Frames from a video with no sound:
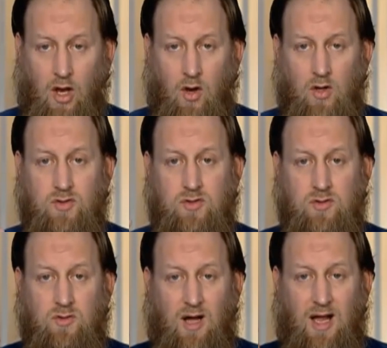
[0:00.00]
not
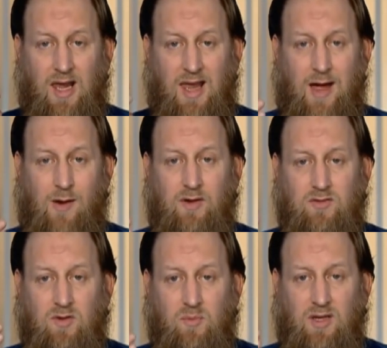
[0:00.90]
to allow
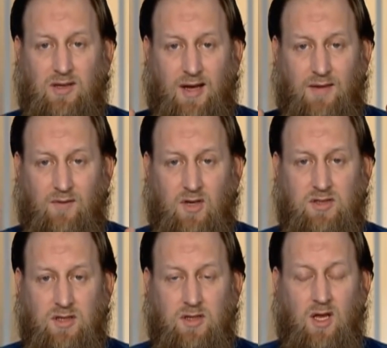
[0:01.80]
it to be
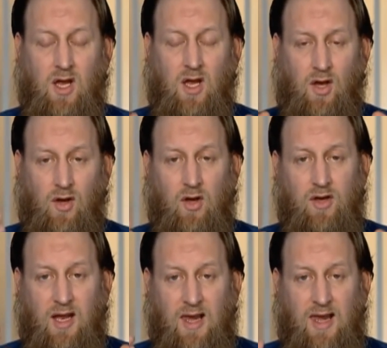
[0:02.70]
diverted,
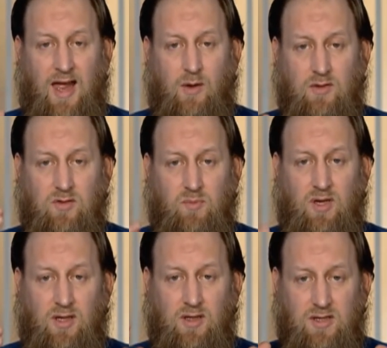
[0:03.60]
not allow it to
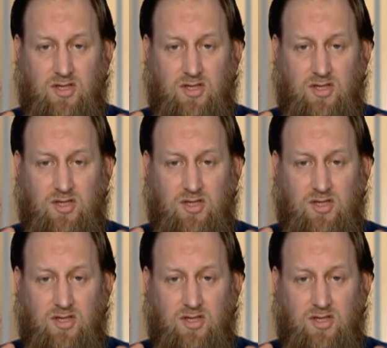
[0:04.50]
be